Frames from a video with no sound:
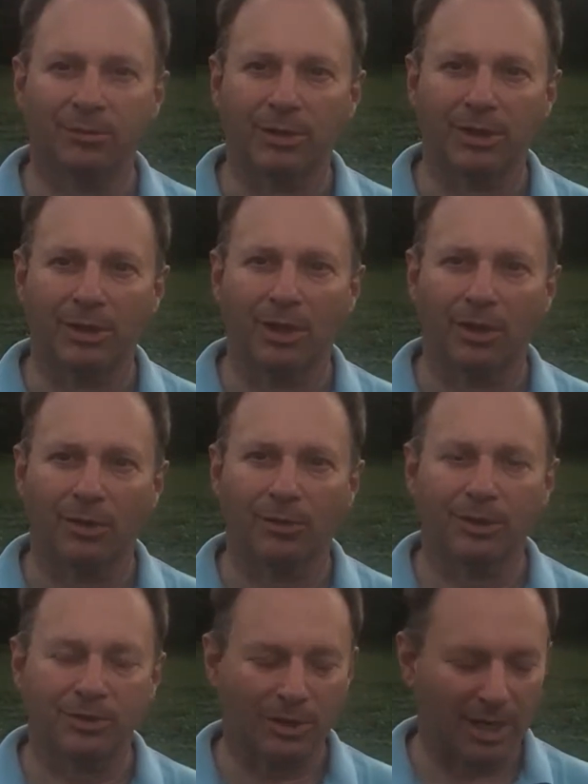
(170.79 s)
We go
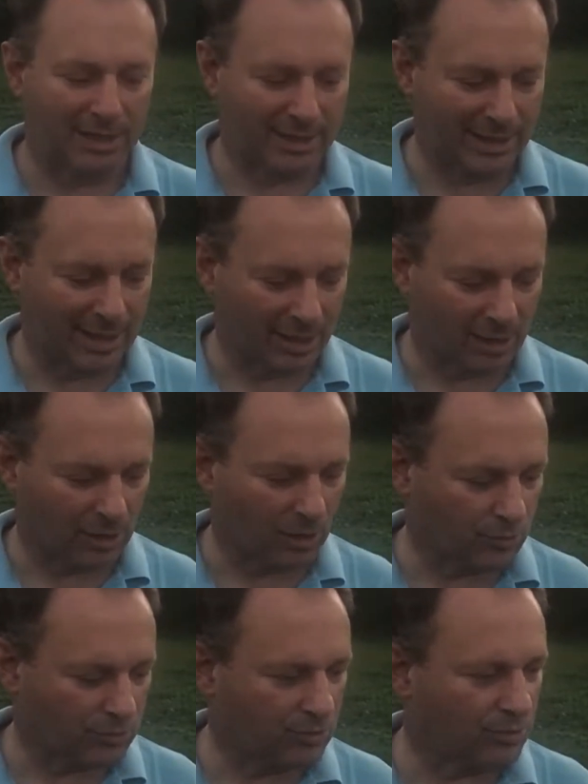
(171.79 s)
and try to get
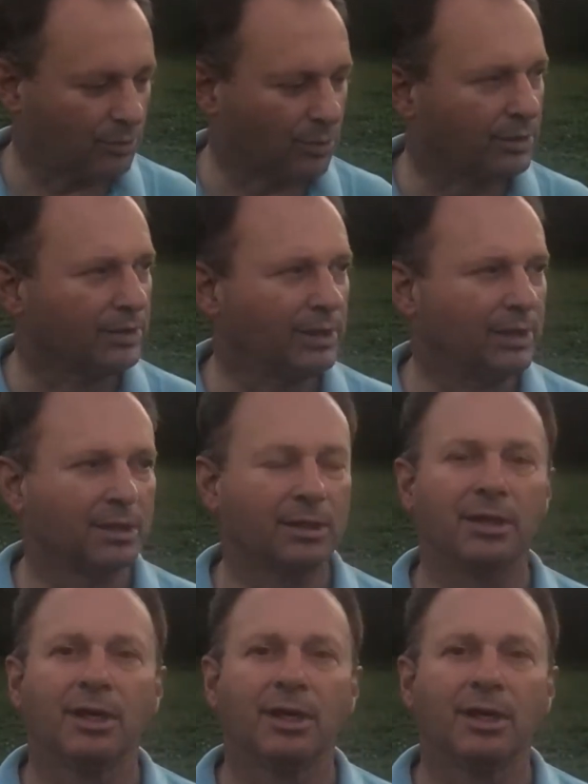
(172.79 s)
close to or near